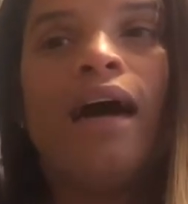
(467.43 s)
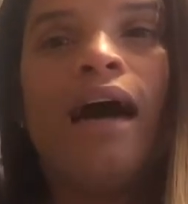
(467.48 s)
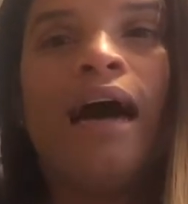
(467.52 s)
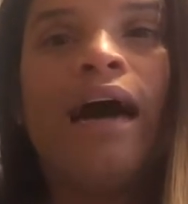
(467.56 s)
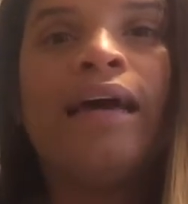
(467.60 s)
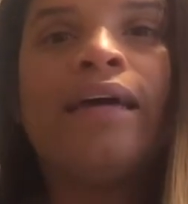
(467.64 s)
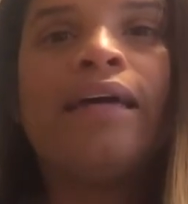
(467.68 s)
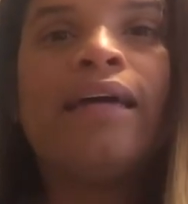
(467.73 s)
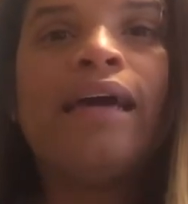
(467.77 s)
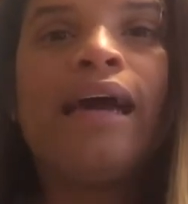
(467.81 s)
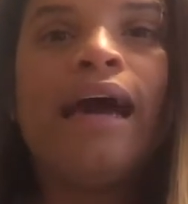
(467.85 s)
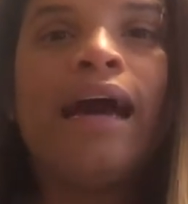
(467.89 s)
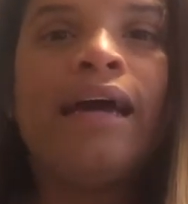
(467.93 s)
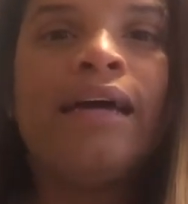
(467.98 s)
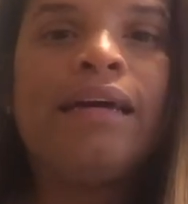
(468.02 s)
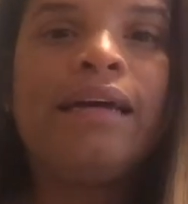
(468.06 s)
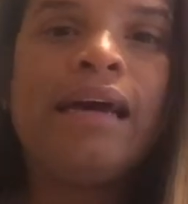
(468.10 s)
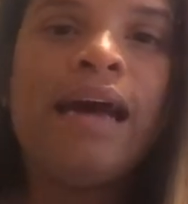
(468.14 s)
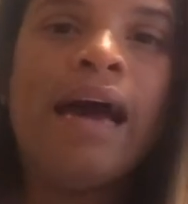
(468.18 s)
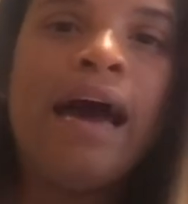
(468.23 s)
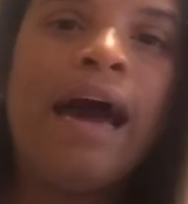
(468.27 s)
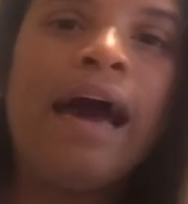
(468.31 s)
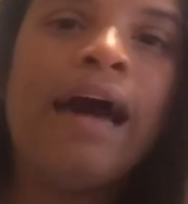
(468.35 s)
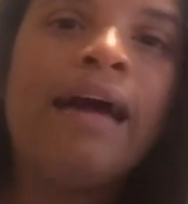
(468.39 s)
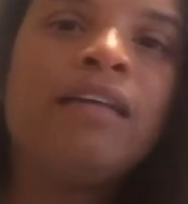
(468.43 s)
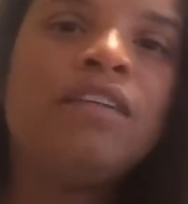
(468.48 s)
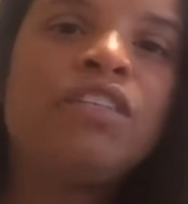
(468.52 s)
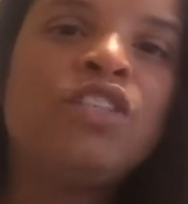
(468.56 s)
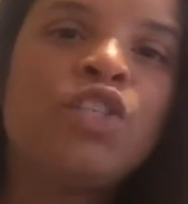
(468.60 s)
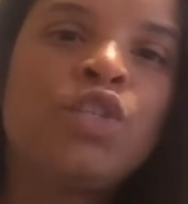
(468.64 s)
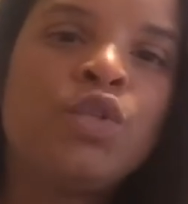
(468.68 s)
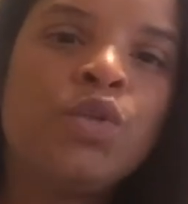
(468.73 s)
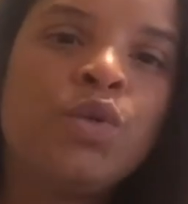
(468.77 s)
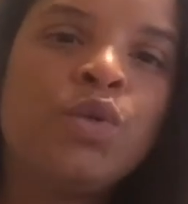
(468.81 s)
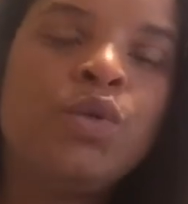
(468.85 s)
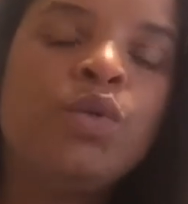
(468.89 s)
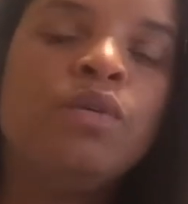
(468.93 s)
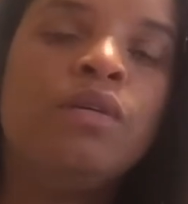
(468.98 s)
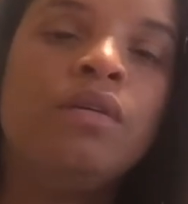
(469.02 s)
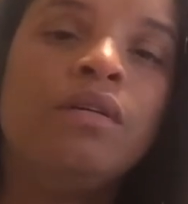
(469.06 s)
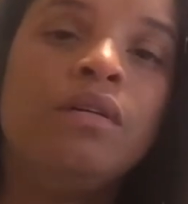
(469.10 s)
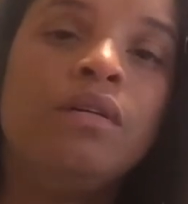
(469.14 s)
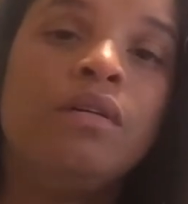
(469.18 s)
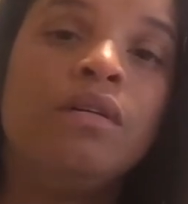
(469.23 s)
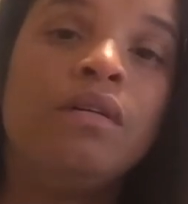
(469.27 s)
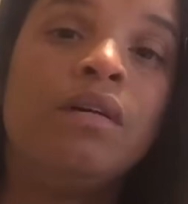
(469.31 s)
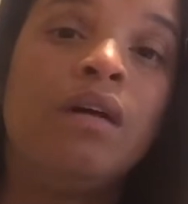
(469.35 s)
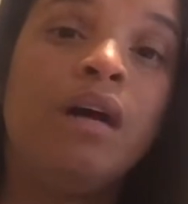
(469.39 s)
I had to,
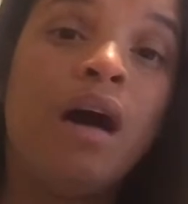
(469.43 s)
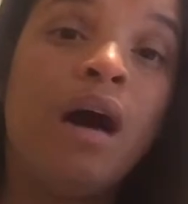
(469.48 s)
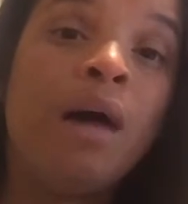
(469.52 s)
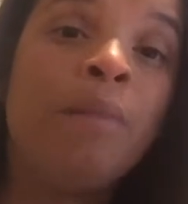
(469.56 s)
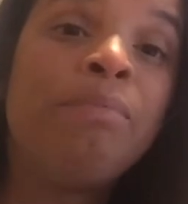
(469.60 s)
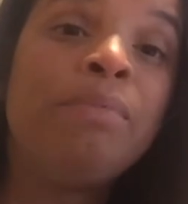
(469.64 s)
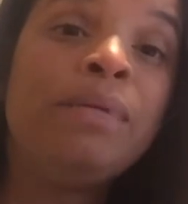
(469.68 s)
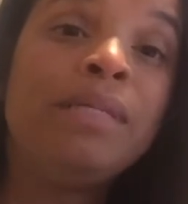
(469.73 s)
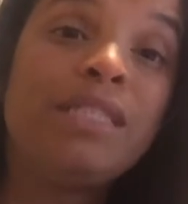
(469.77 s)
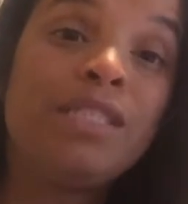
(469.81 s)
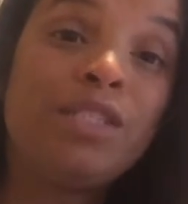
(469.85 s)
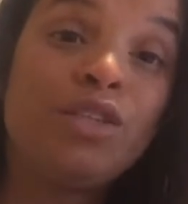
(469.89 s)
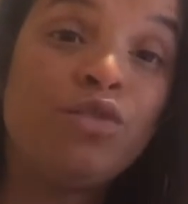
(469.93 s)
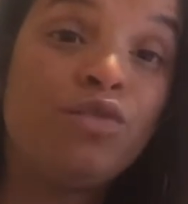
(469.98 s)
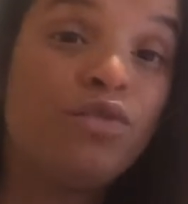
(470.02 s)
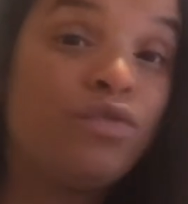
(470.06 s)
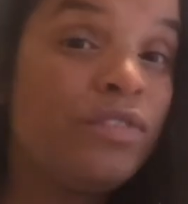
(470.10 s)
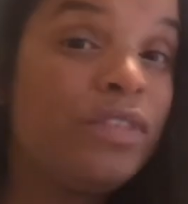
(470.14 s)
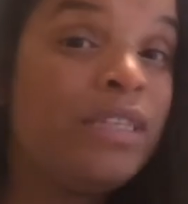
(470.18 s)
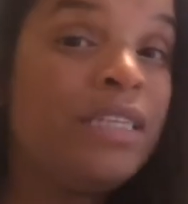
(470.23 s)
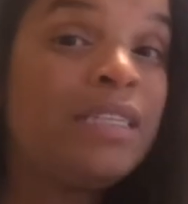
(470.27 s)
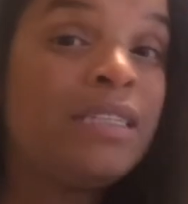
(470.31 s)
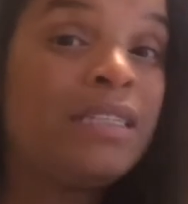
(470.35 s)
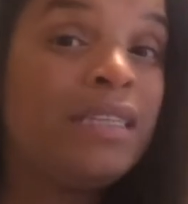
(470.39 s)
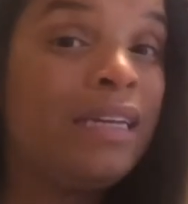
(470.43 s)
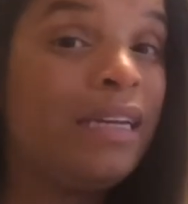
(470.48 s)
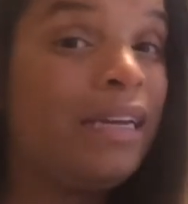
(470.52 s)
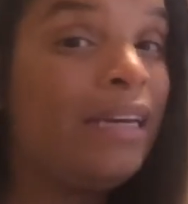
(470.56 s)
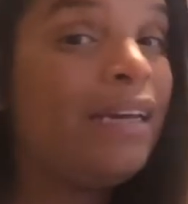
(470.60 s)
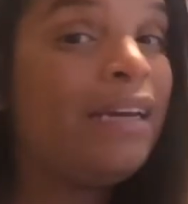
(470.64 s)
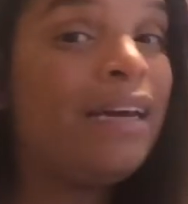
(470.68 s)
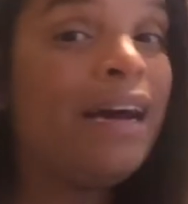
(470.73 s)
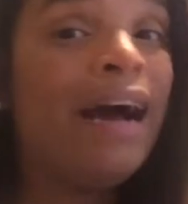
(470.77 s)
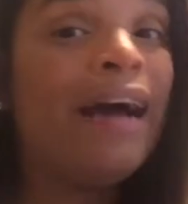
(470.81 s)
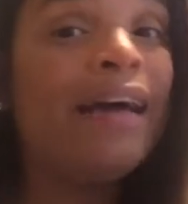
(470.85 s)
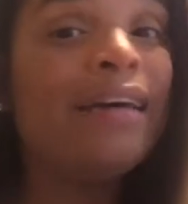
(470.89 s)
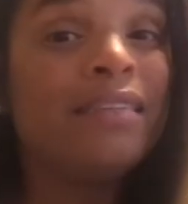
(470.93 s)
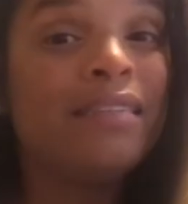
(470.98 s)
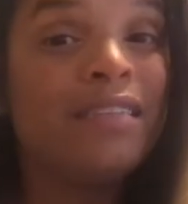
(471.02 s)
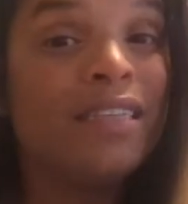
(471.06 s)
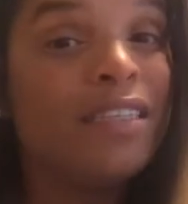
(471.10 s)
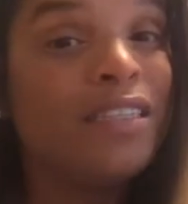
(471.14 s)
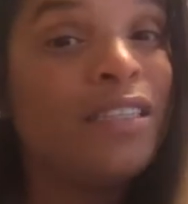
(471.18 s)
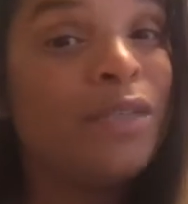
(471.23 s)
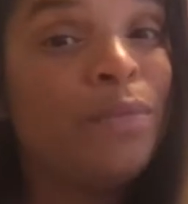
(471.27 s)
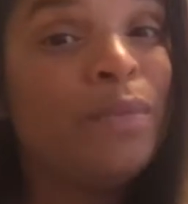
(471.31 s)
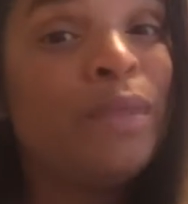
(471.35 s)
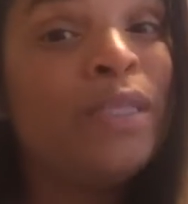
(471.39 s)
up until recently, guys,
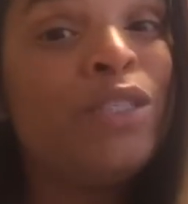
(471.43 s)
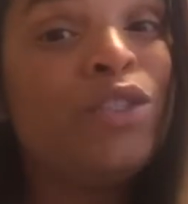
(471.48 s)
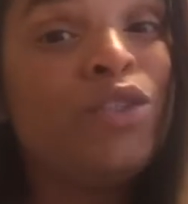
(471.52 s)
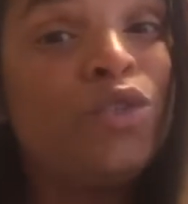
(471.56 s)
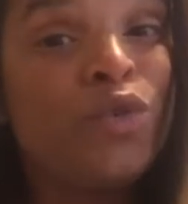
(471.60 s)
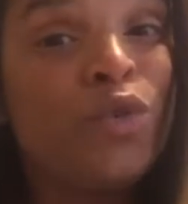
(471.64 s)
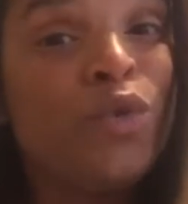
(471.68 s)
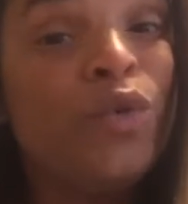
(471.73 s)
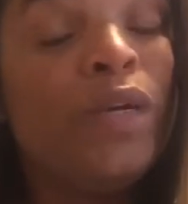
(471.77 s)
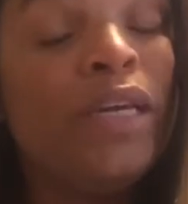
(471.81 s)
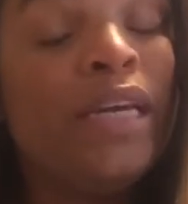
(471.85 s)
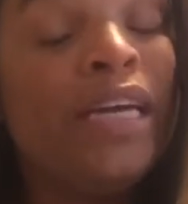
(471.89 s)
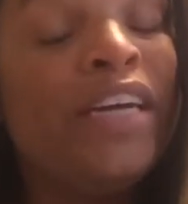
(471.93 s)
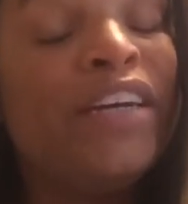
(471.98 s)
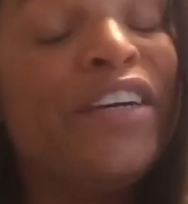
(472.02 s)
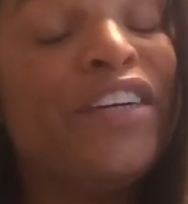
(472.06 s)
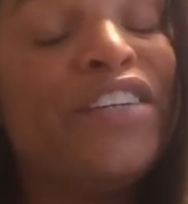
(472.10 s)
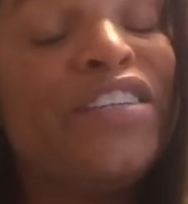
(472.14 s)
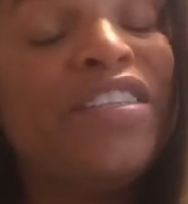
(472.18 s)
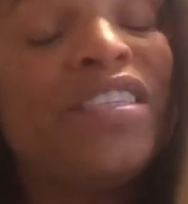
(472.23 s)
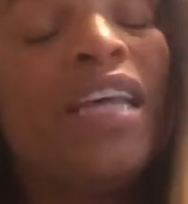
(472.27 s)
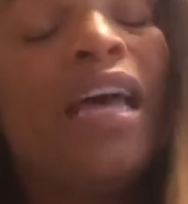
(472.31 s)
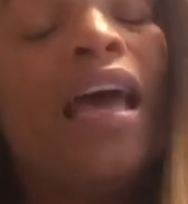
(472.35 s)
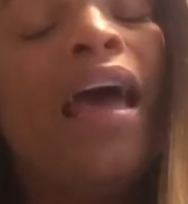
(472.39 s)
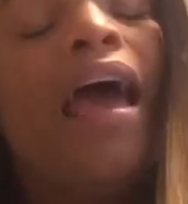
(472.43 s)
it's been 2 years.